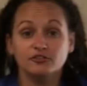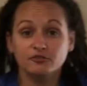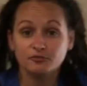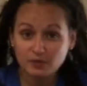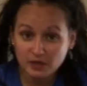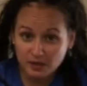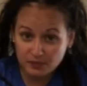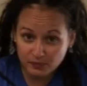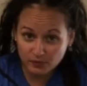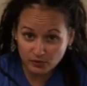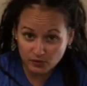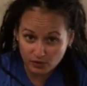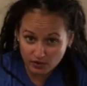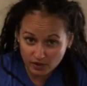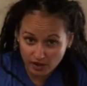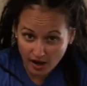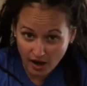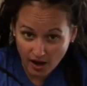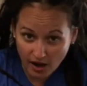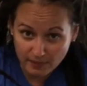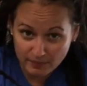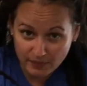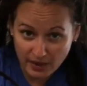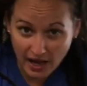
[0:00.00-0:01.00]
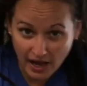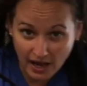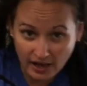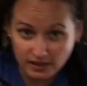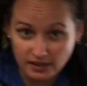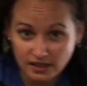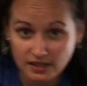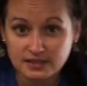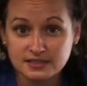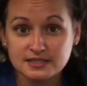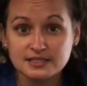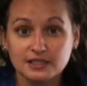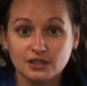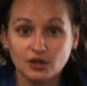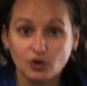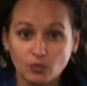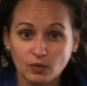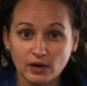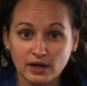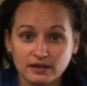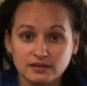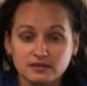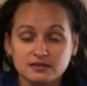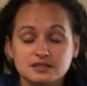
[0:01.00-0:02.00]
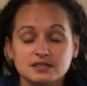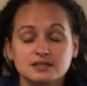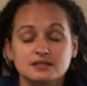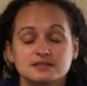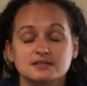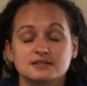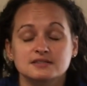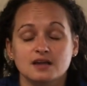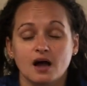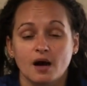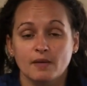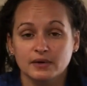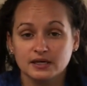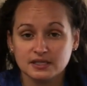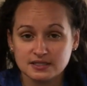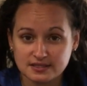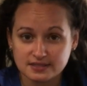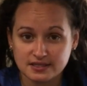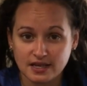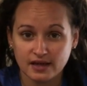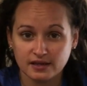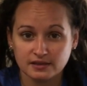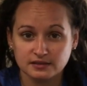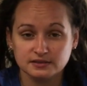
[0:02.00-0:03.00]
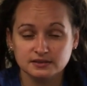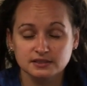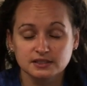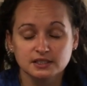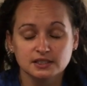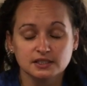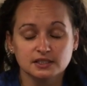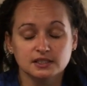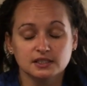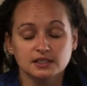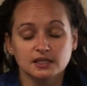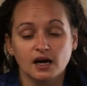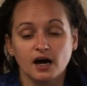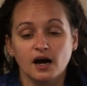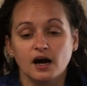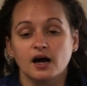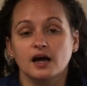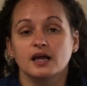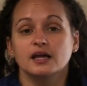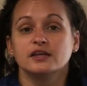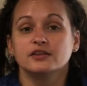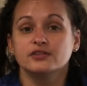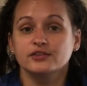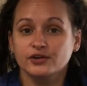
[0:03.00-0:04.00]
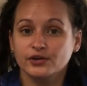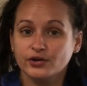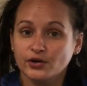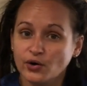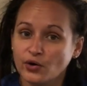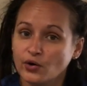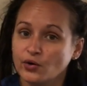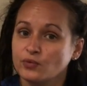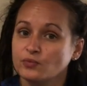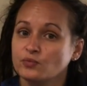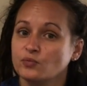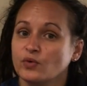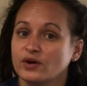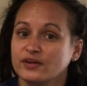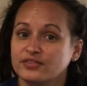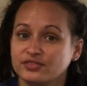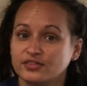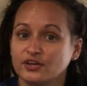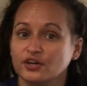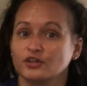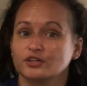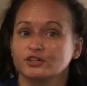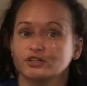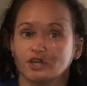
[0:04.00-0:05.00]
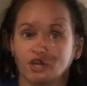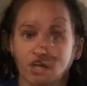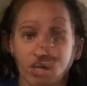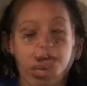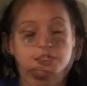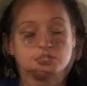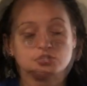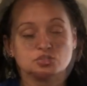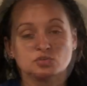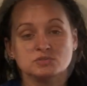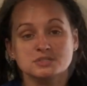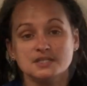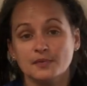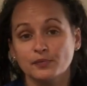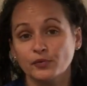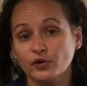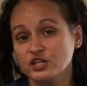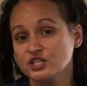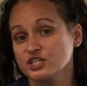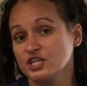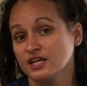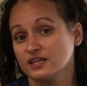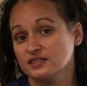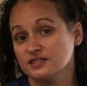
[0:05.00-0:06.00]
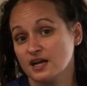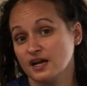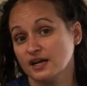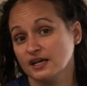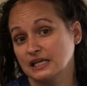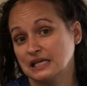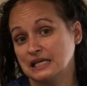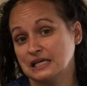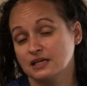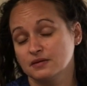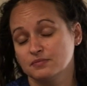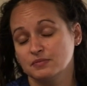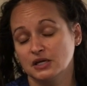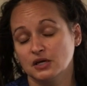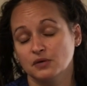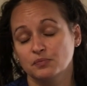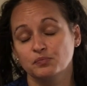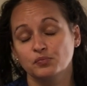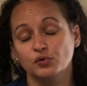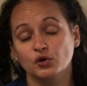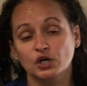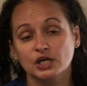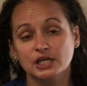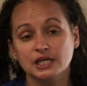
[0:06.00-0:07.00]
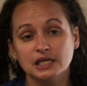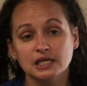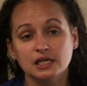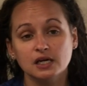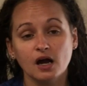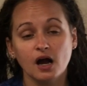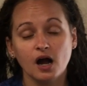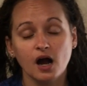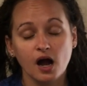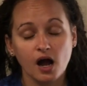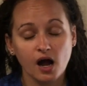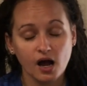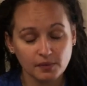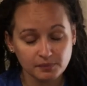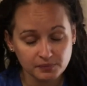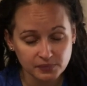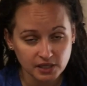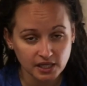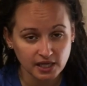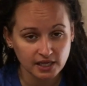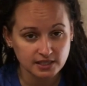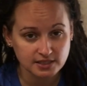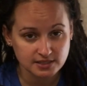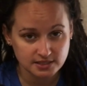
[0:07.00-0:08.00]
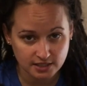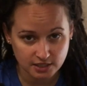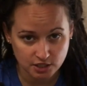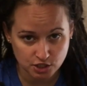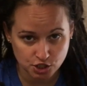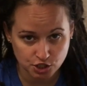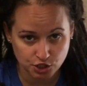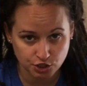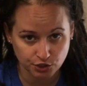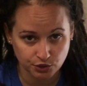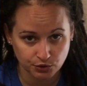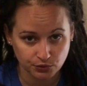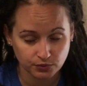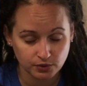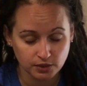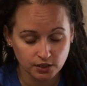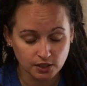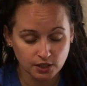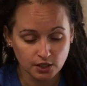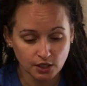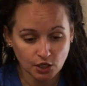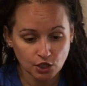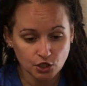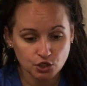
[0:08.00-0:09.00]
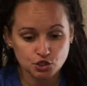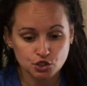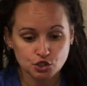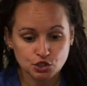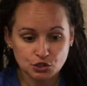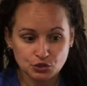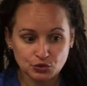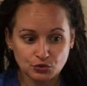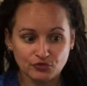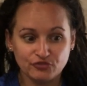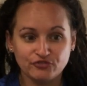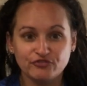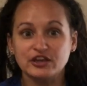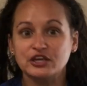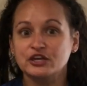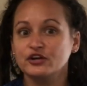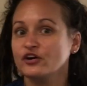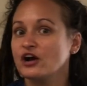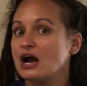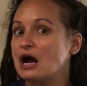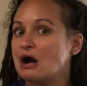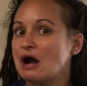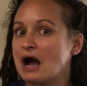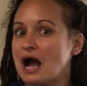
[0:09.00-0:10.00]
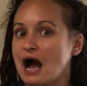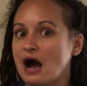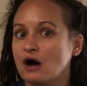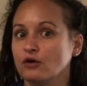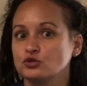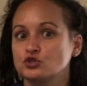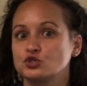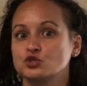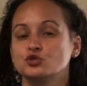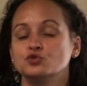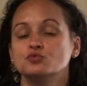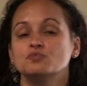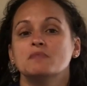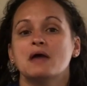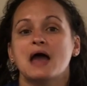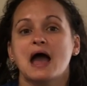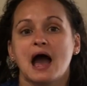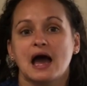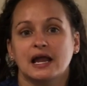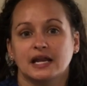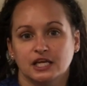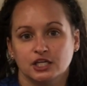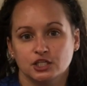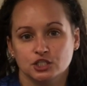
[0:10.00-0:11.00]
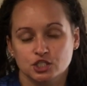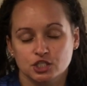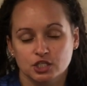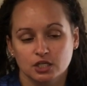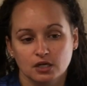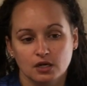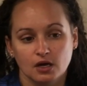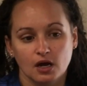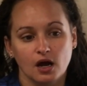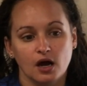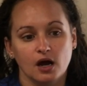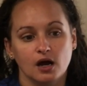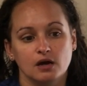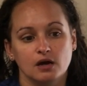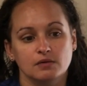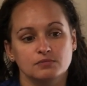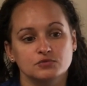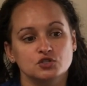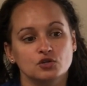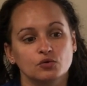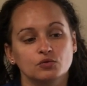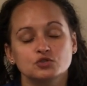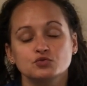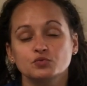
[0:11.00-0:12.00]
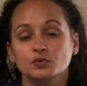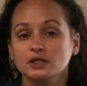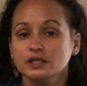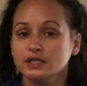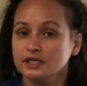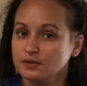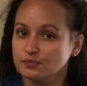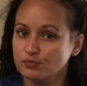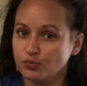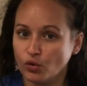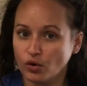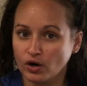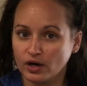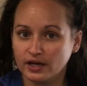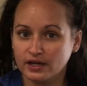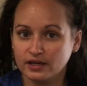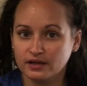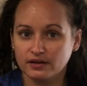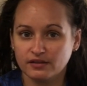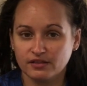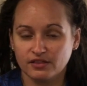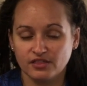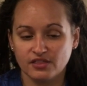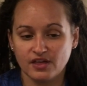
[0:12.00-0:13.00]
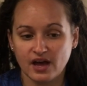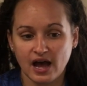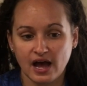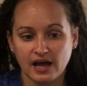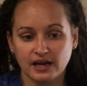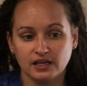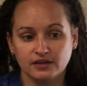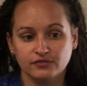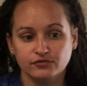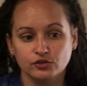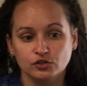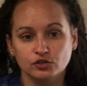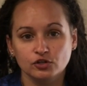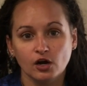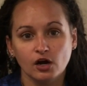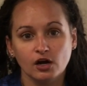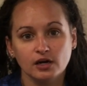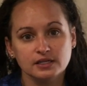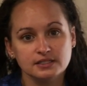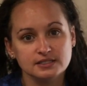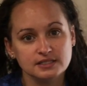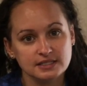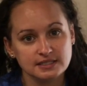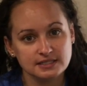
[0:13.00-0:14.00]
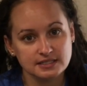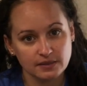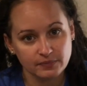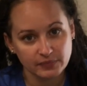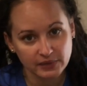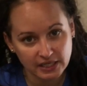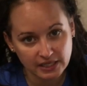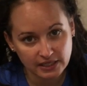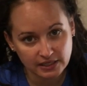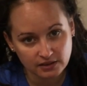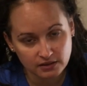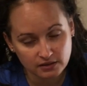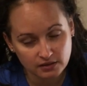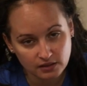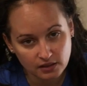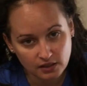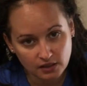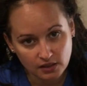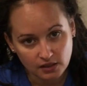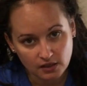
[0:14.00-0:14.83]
of people combat and deal with to some extent in their home with their dog. And so separation anxiety can be a pretty complex issue to figure out how to manage. So it's really important that if your dog is exhibiting